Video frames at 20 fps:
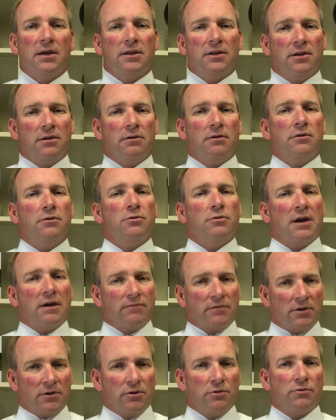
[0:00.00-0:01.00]
You have
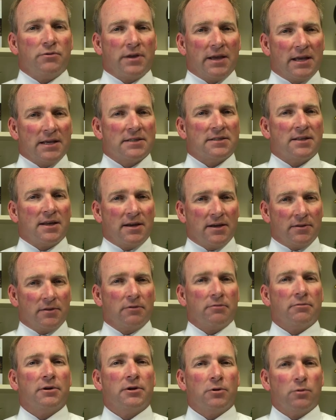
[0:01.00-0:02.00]
to do things that in the
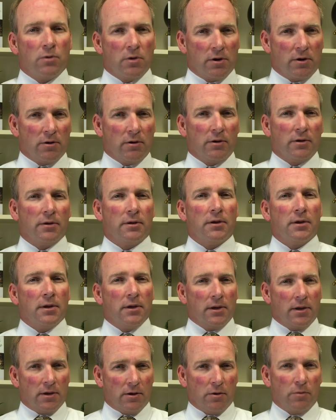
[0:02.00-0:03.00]
real world,
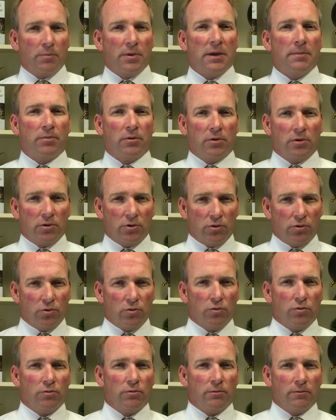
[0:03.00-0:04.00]
you know, people
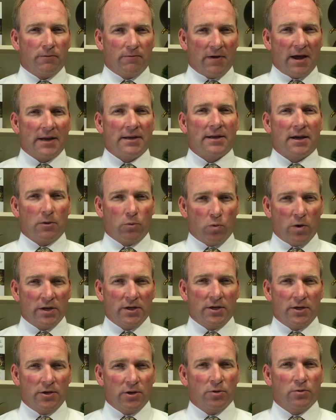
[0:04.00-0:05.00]
who find out what
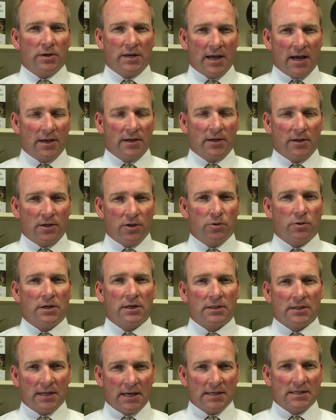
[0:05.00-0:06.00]
you do and how you do
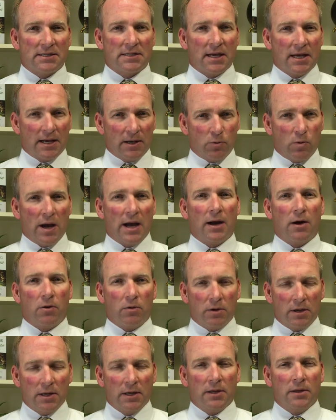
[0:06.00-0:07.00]
it, they say, wow,
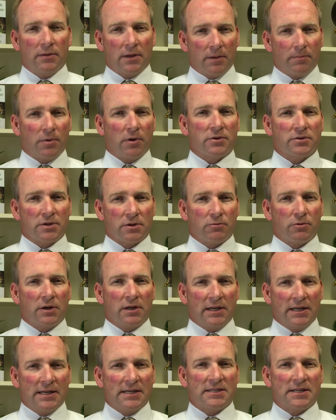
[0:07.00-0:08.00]
that person
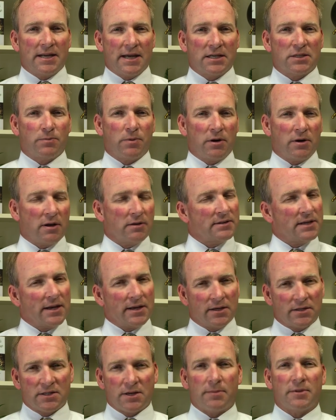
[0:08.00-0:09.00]
really is an expert. I'll tell
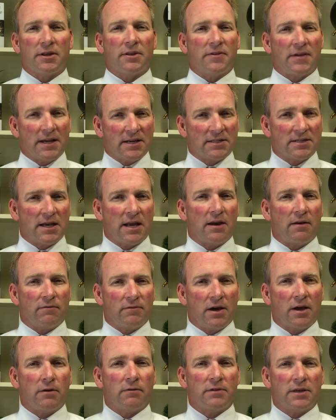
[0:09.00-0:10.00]
you some of the things that I've
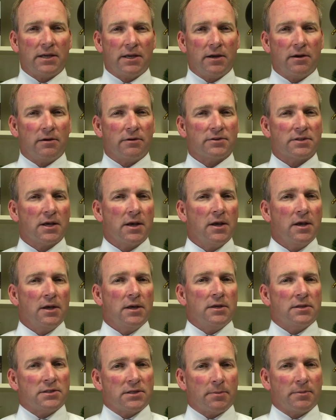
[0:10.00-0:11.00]
done over the years,
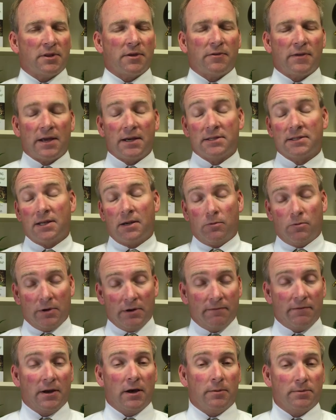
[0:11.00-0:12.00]
some of the things that
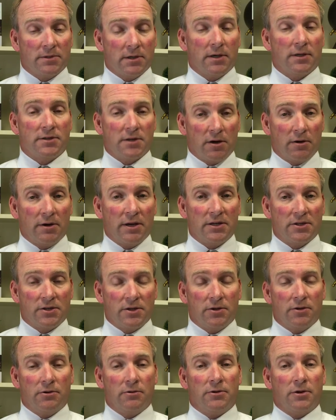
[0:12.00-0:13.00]
we've helped attorneys
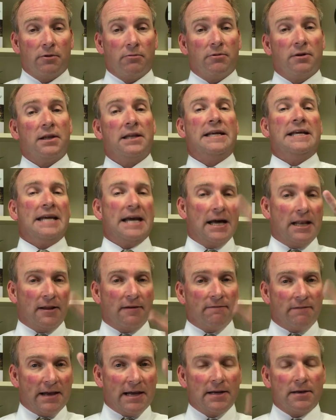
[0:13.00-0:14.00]
do to really
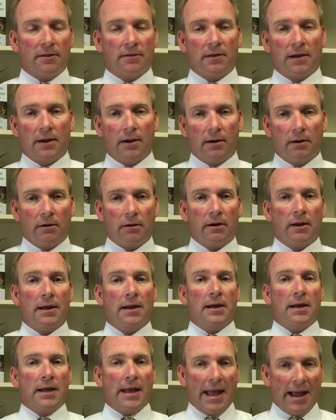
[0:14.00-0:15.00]
elevate their
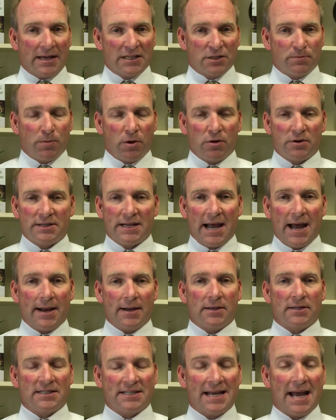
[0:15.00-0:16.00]
expert
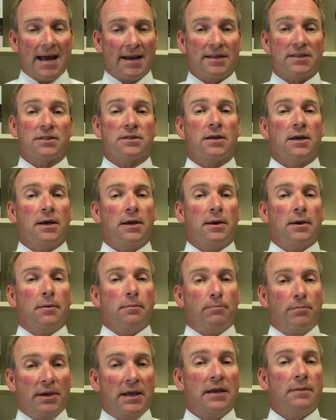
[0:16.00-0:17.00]
status.
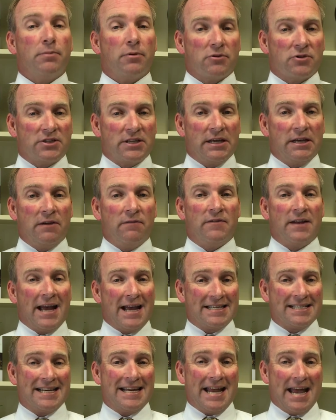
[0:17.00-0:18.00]
Being perceived
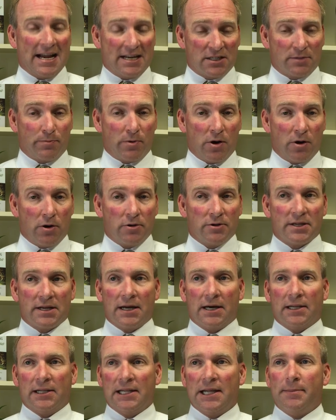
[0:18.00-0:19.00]
as an expert
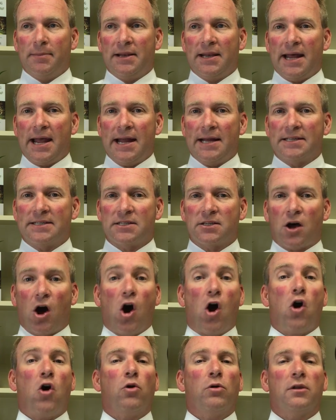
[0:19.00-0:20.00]
eliminates
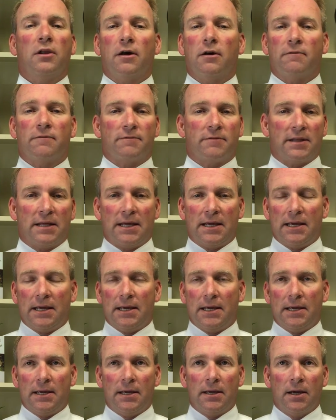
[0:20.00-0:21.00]
all of
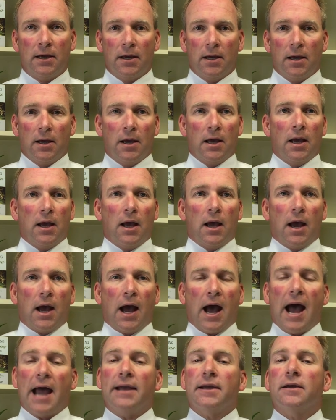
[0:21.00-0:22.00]
the
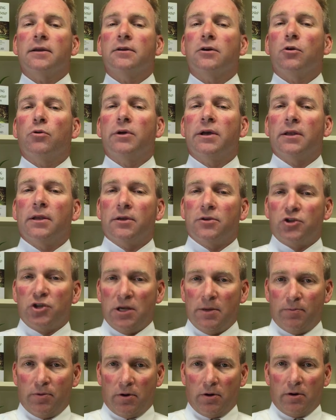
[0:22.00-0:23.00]
I can go get it
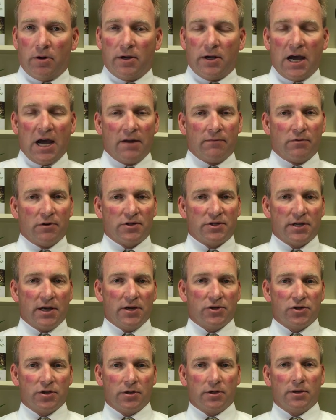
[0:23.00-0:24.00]
cheaper
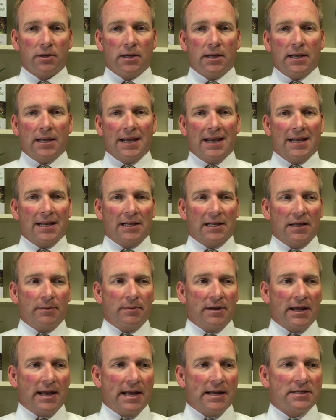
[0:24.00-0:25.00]
conversation. It
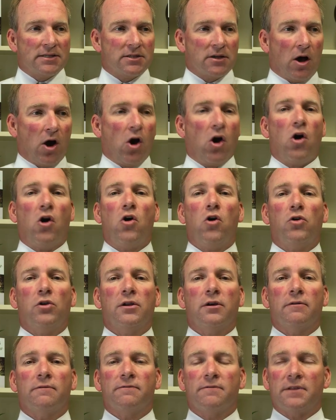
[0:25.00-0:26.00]
eliminates all
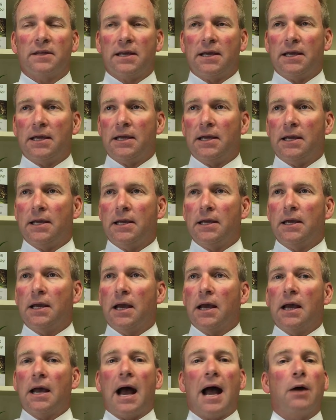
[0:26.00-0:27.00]
of the
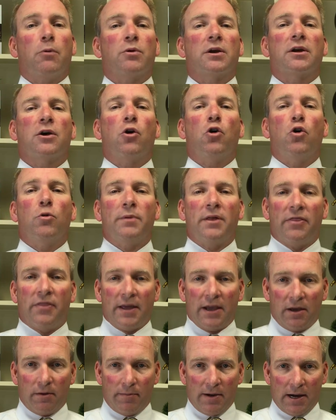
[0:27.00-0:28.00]
I want to go home and
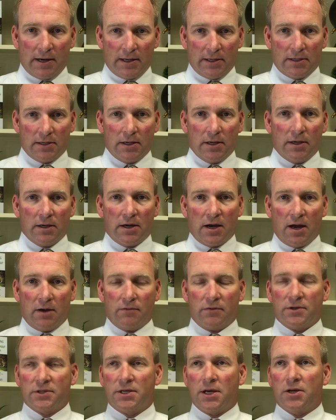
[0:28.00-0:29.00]
think about it
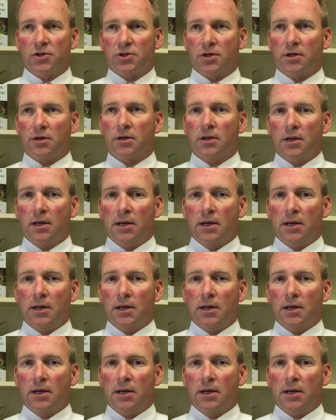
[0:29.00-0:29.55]
conversation.